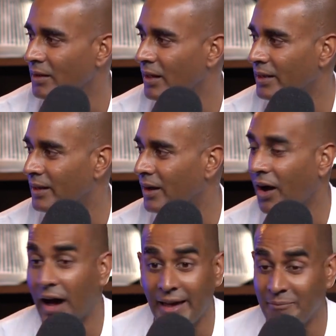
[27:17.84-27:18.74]
Like,
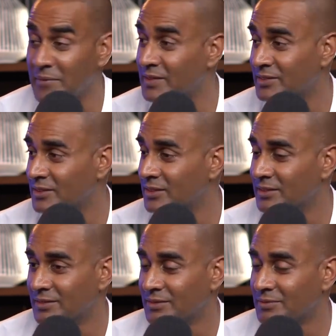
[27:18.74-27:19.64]
I missed
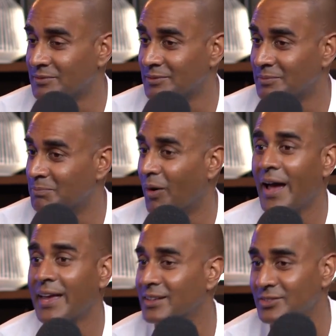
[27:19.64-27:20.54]

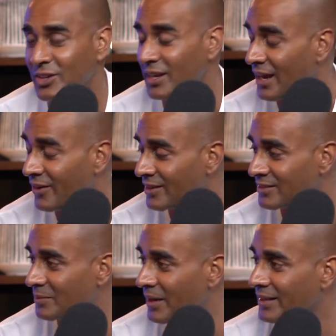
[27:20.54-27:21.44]
buying in certain
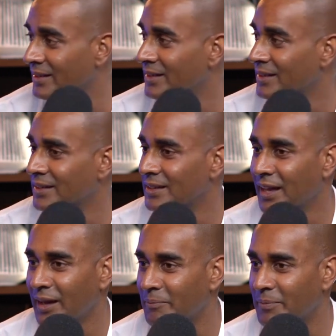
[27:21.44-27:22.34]
areas. I'm like,
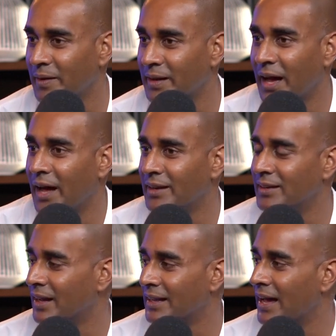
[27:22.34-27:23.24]
yeah, I can't
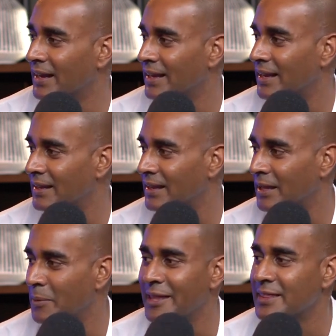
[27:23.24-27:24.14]

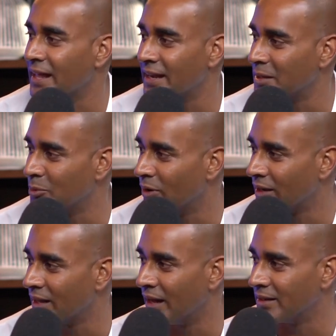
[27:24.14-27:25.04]
lament that anymore.
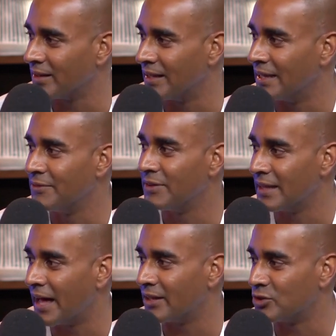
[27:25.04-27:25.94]
I can't live
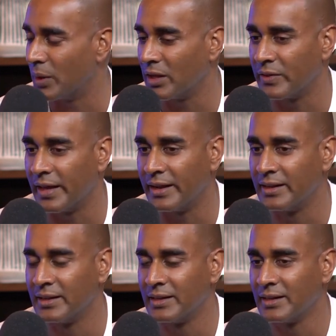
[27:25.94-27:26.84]
in that, dwell on that,
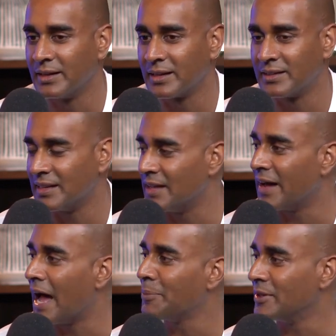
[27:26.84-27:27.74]
because it
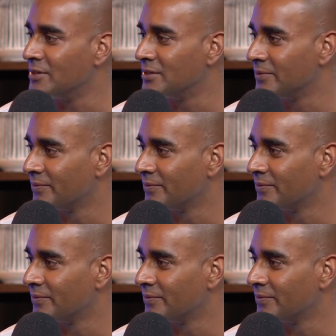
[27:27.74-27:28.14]
never happened.